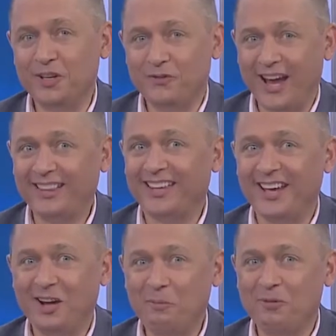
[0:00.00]
you've got the
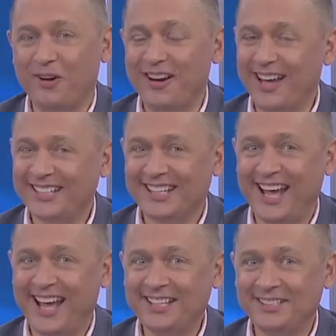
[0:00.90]
help of our next
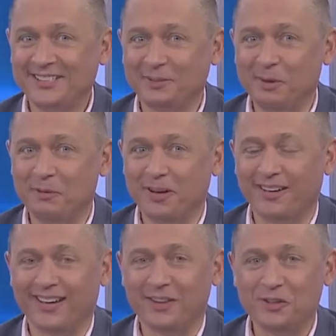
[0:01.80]
guest, he'll be putting
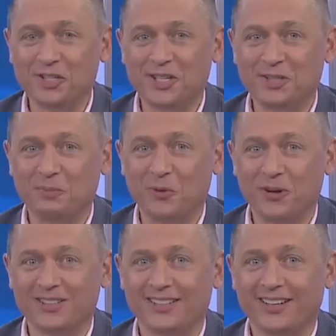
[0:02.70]
together cheese
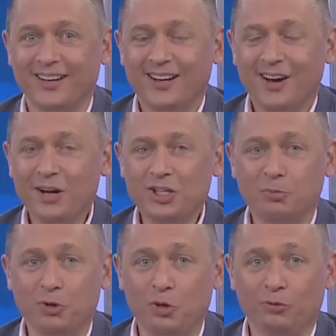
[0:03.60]
boards that aren't just
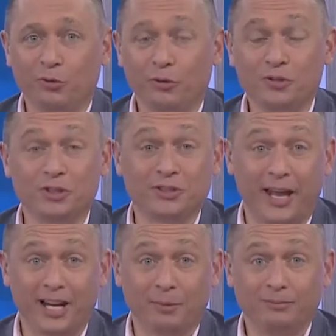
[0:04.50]
beautiful, they're
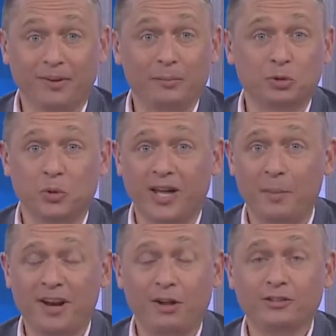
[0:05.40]
sustainable, able to
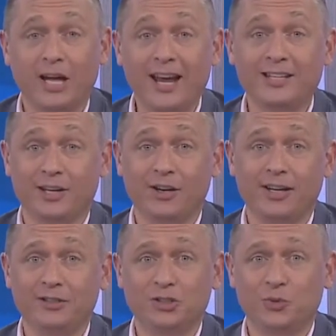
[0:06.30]
accommodate all dietary
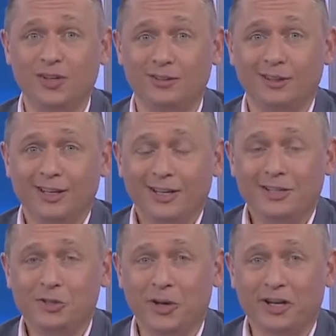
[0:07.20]
needs as well.
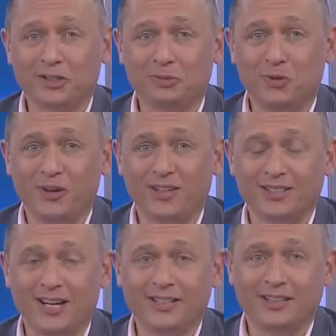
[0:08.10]
Joining us this morning is Anja